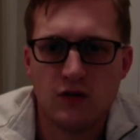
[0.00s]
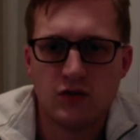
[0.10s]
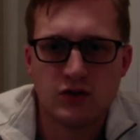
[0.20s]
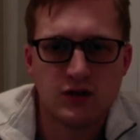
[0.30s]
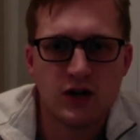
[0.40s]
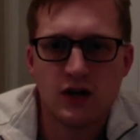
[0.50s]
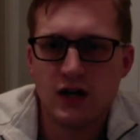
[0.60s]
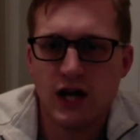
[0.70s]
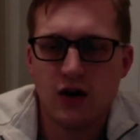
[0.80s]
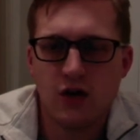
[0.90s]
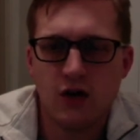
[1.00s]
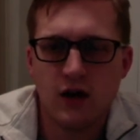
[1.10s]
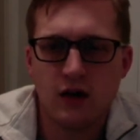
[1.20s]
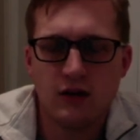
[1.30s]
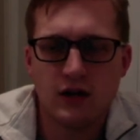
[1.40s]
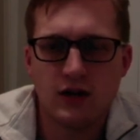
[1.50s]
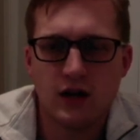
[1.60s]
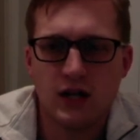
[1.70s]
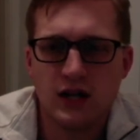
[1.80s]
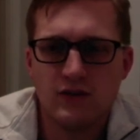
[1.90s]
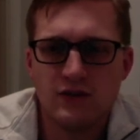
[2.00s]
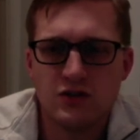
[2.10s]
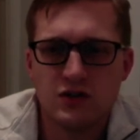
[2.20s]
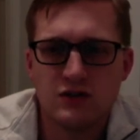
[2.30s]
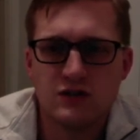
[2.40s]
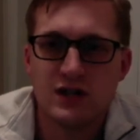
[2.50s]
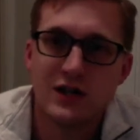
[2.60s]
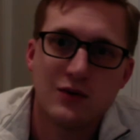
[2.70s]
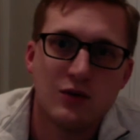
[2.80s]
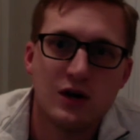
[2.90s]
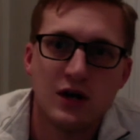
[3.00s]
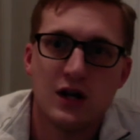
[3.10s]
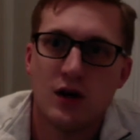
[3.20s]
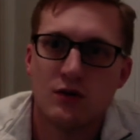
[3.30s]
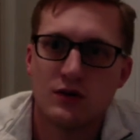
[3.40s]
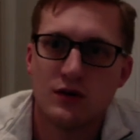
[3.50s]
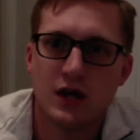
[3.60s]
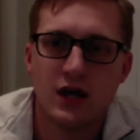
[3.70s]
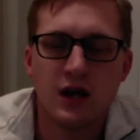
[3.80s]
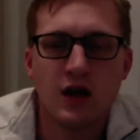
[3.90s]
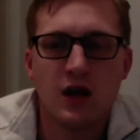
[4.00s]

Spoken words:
Just let her get it all out. And even if she doesn't say like, well, honey, how was your day?